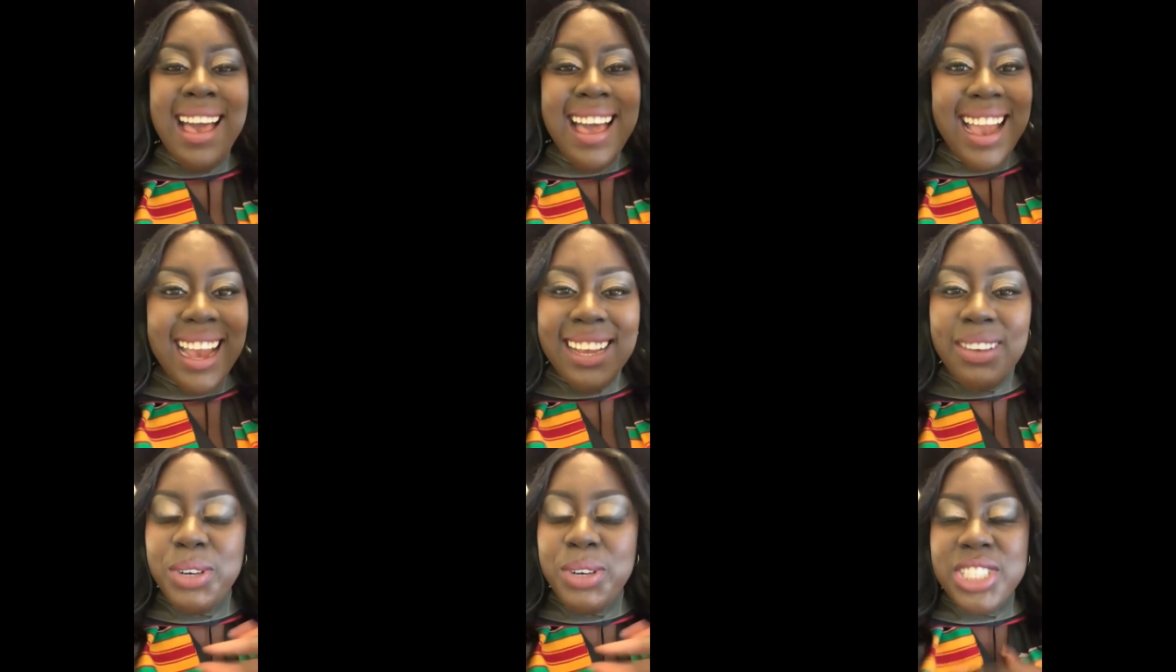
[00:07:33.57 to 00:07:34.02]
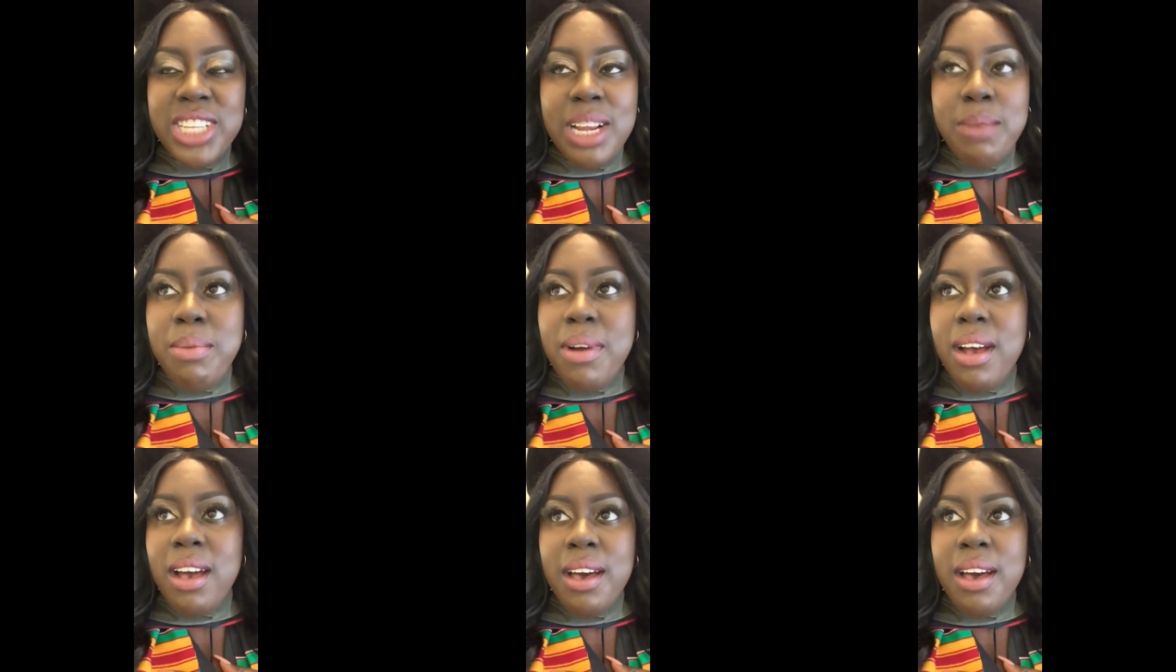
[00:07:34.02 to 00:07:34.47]
I wish I
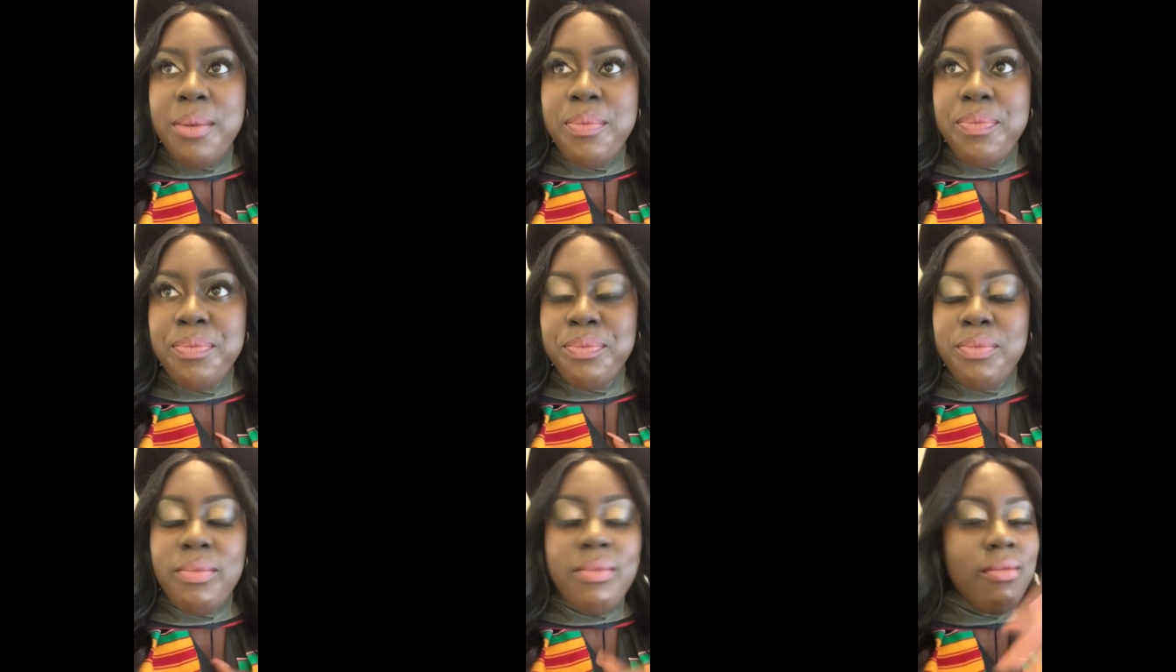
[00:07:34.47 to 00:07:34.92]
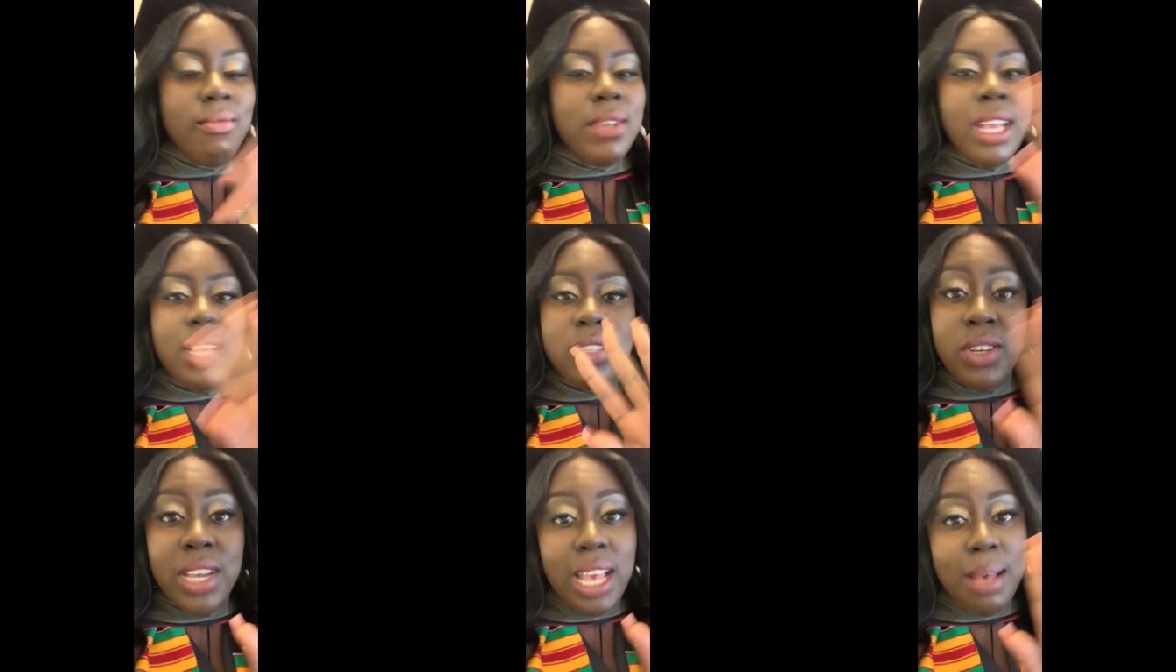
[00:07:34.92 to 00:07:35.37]
brought,
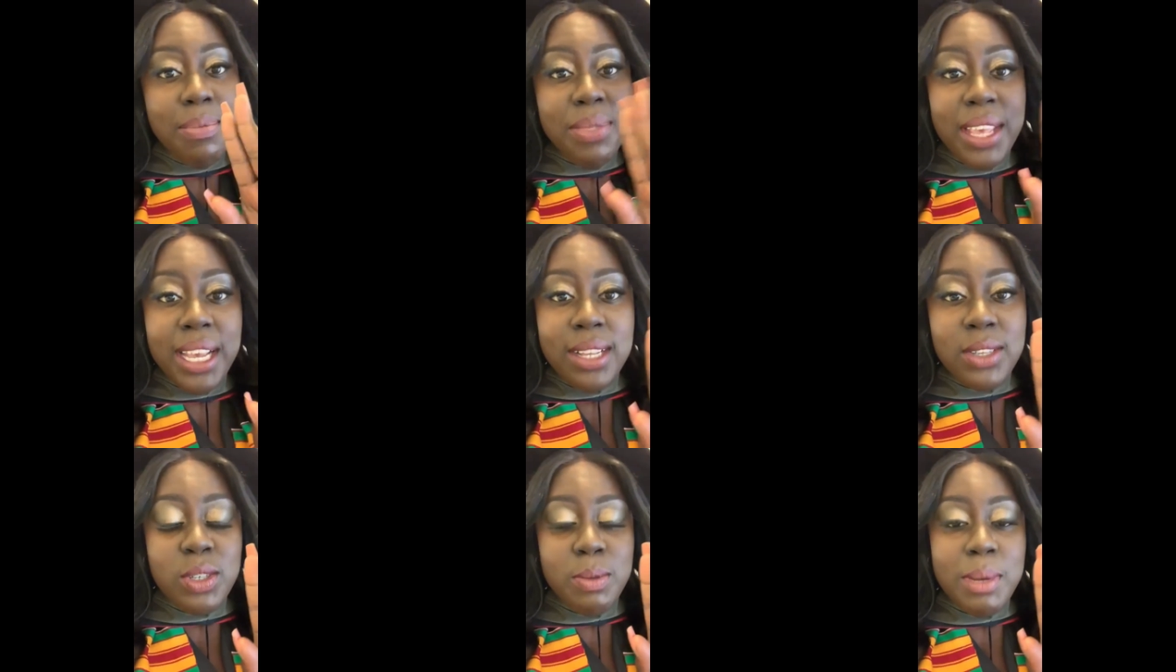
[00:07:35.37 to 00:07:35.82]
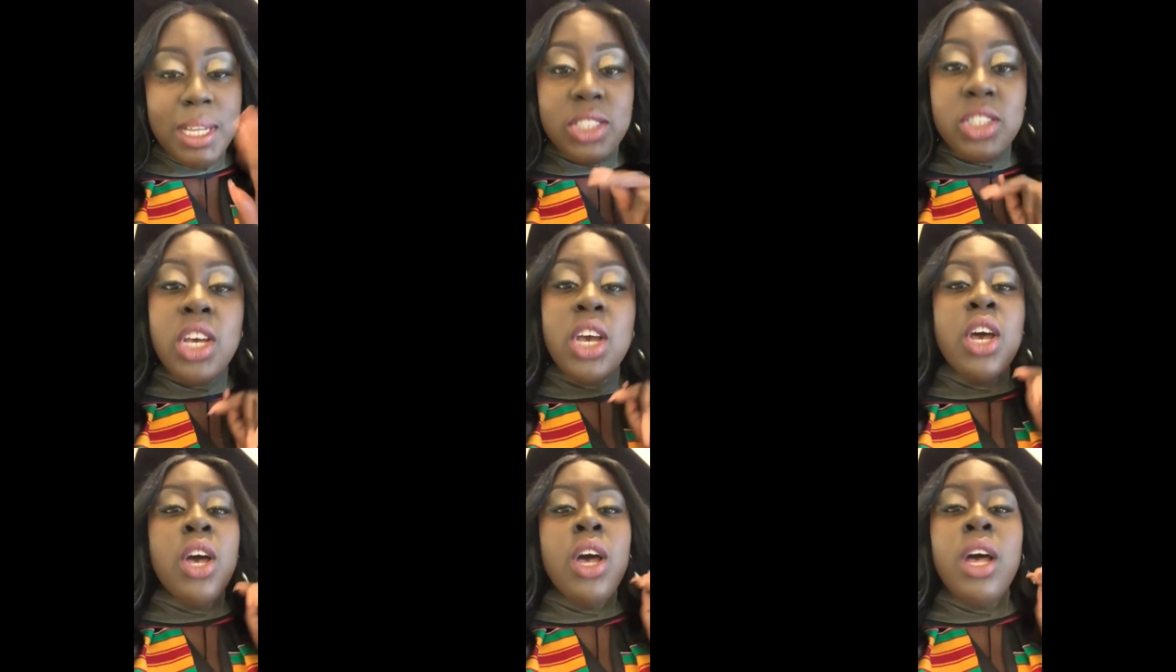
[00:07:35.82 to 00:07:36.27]
it's okay, I'm thinking too much.
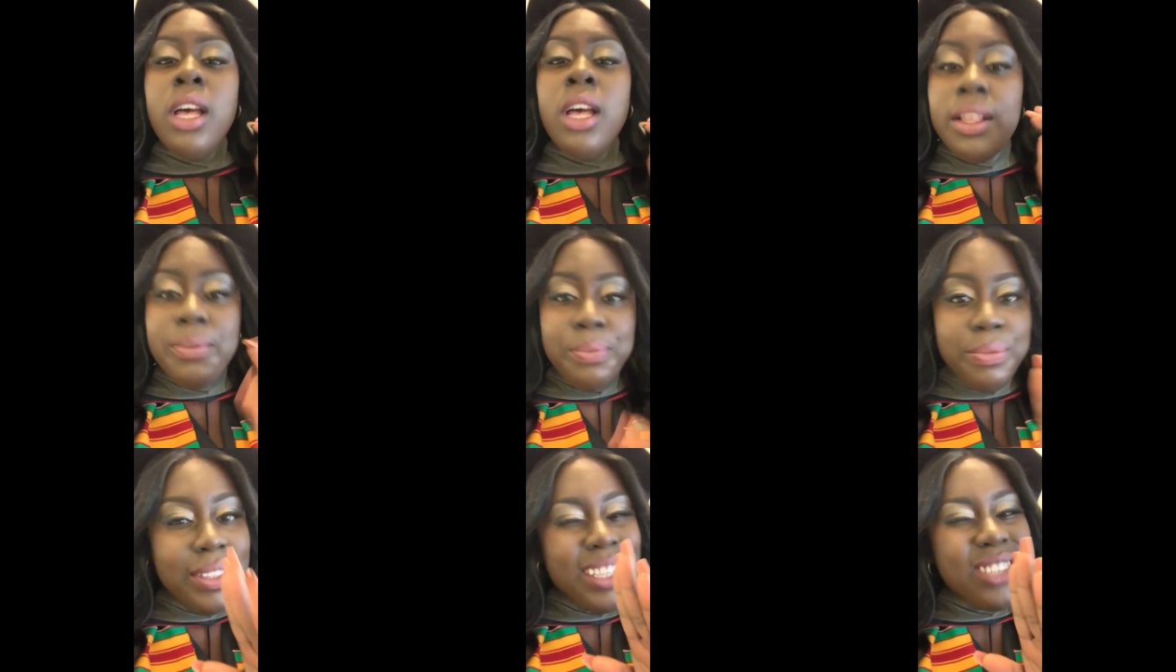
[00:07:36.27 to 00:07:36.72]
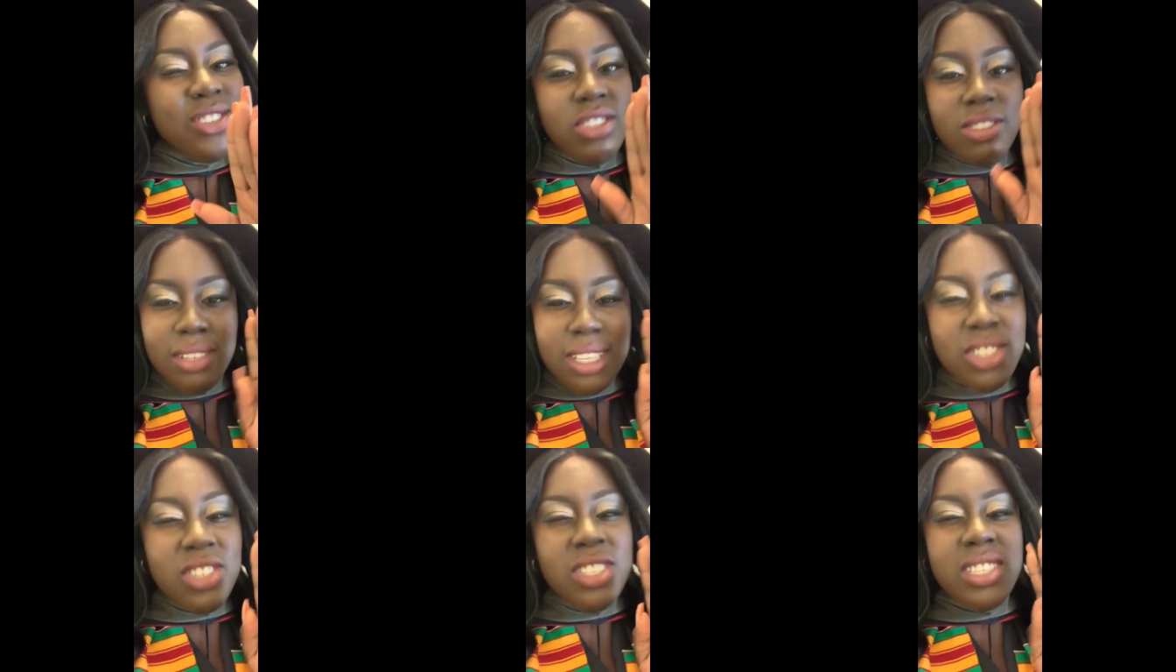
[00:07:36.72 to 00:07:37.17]
Let's
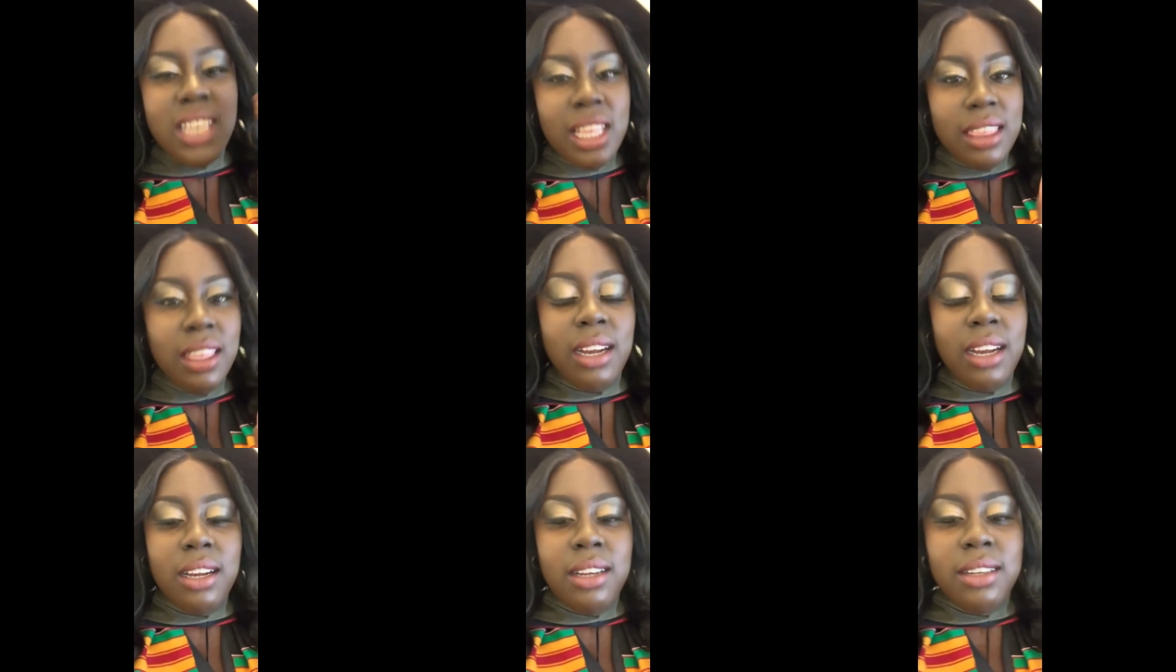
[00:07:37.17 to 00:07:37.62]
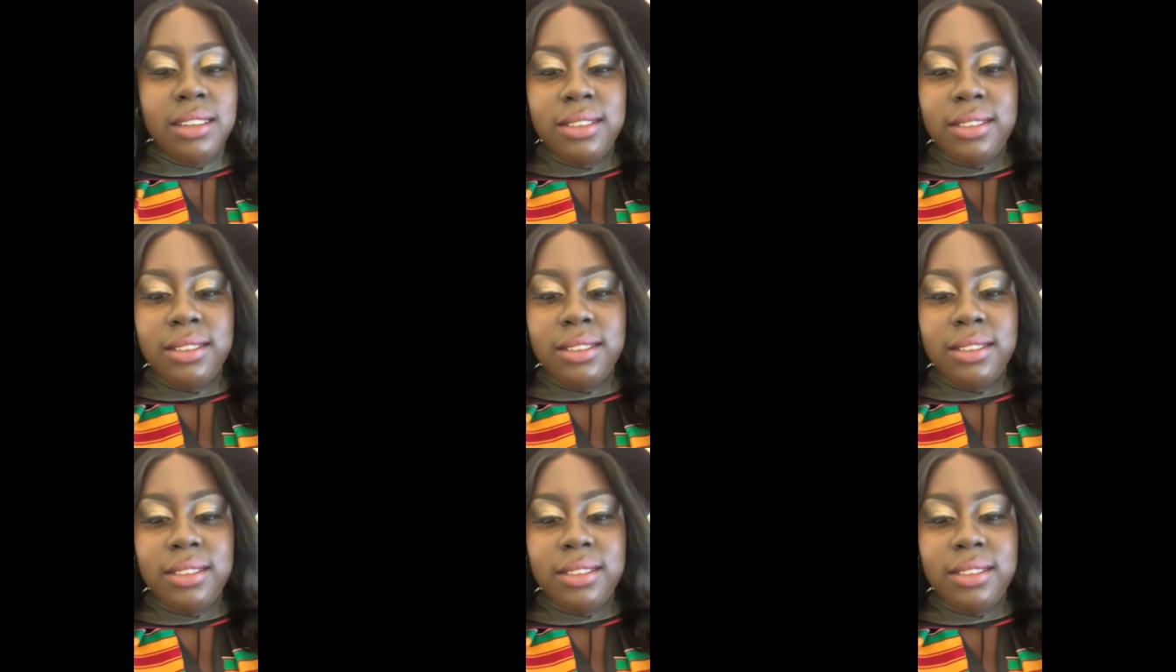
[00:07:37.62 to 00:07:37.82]
just get there.